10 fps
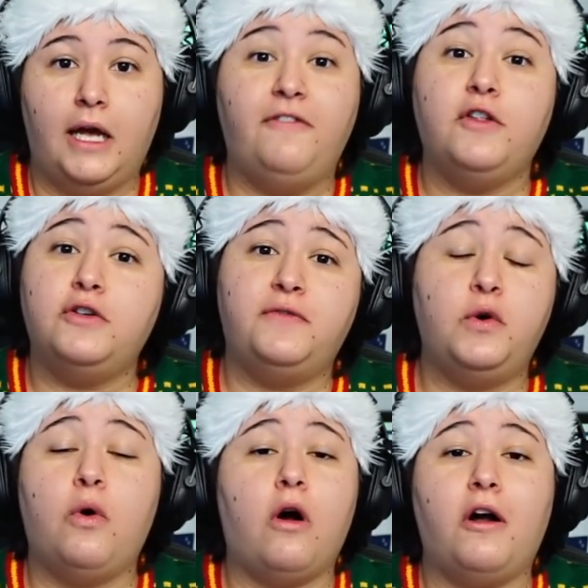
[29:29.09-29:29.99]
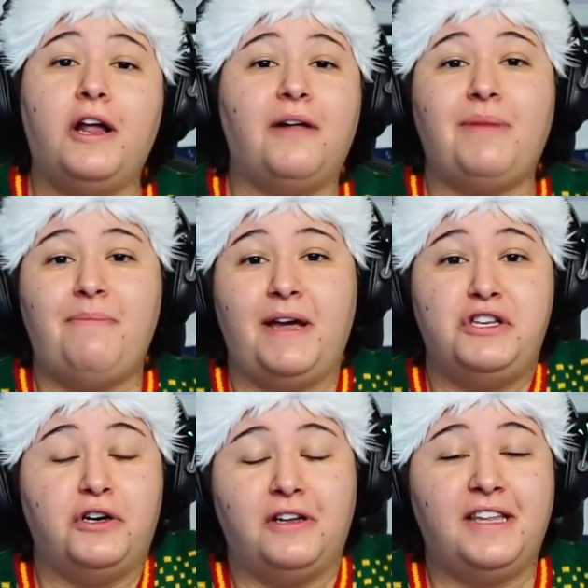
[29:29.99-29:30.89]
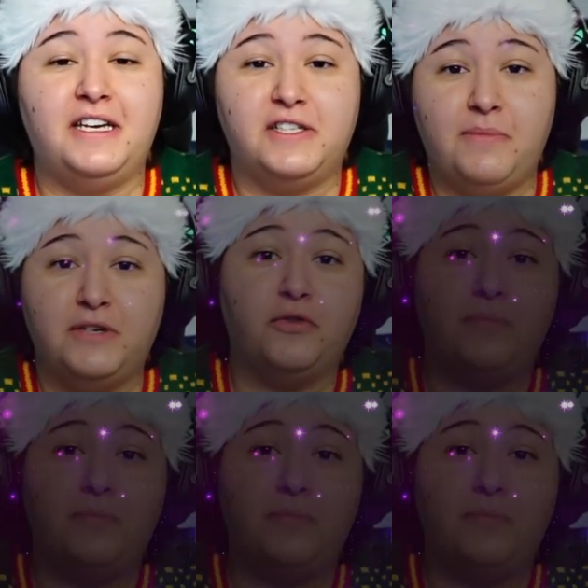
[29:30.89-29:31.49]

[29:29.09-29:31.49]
And for those of you who are already on my Patreon, thank you so much for